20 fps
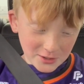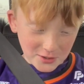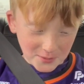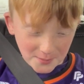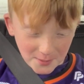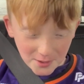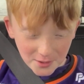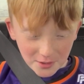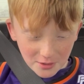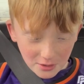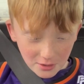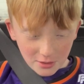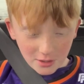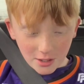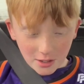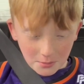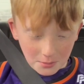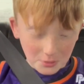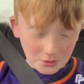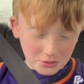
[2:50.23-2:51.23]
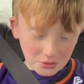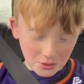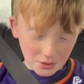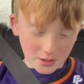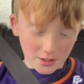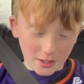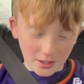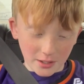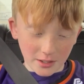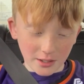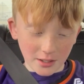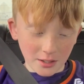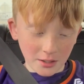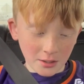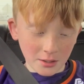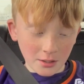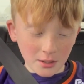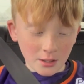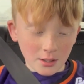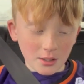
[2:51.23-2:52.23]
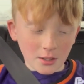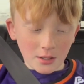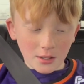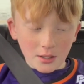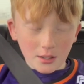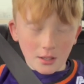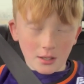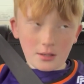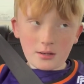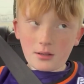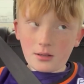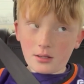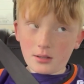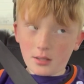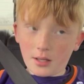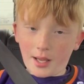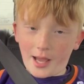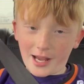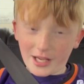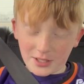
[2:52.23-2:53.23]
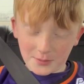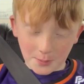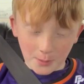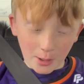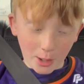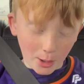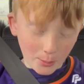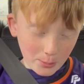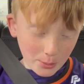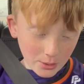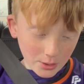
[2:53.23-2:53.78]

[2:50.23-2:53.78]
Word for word: tomorrow I'll be trying ice pop.